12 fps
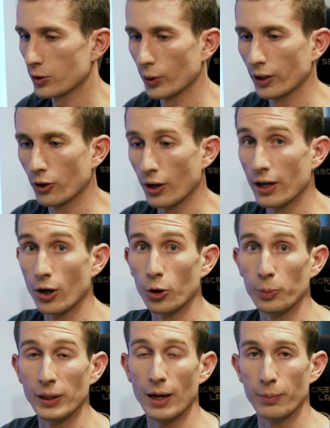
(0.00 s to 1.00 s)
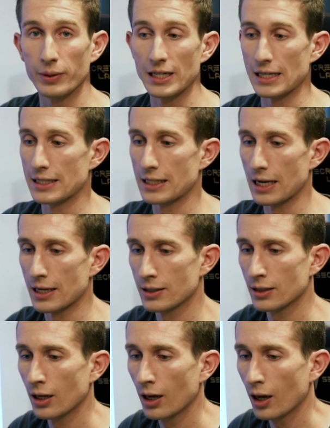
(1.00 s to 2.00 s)
Arduino and open up
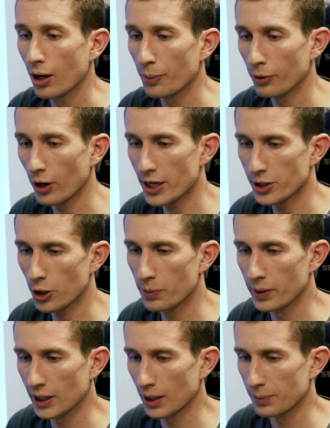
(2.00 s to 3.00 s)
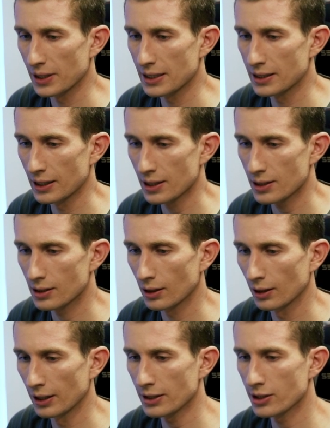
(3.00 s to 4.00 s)
DCS. Prior to opening up DCS,
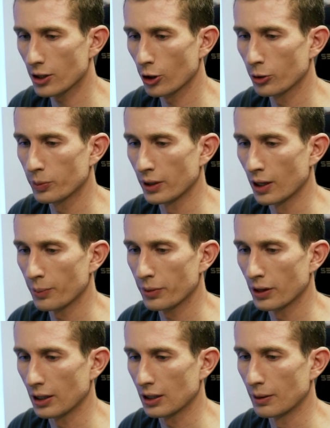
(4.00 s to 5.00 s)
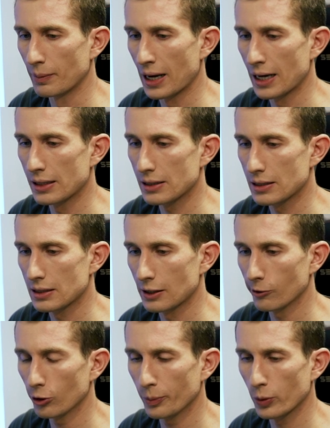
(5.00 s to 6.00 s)
let's open up the command
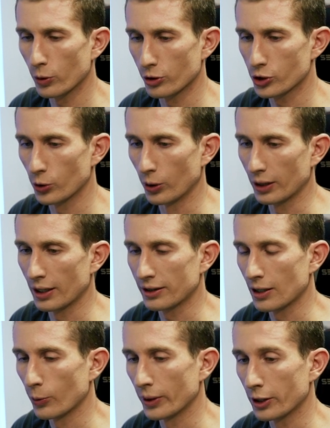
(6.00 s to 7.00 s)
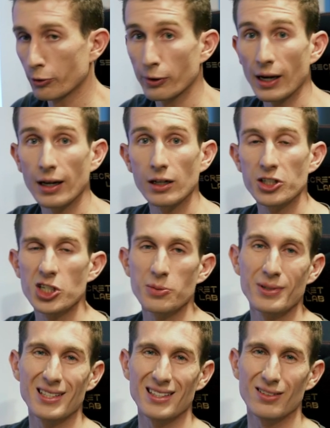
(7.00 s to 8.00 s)
serial port shortcut that we created
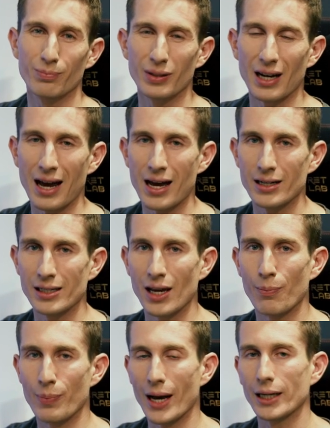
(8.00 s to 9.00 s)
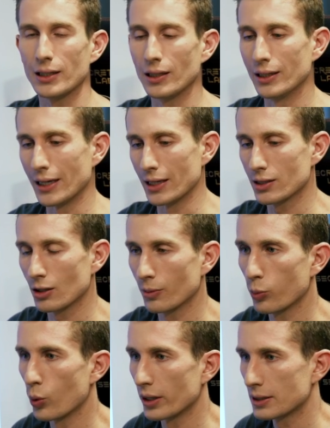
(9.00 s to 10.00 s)
just because it's a bit hard to get back to the
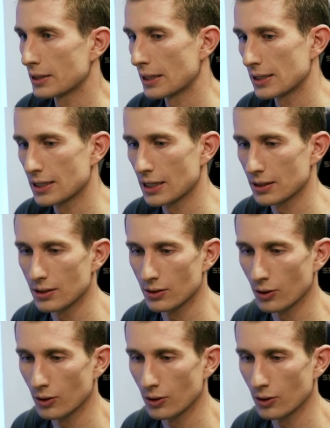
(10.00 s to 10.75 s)
desktop once DCS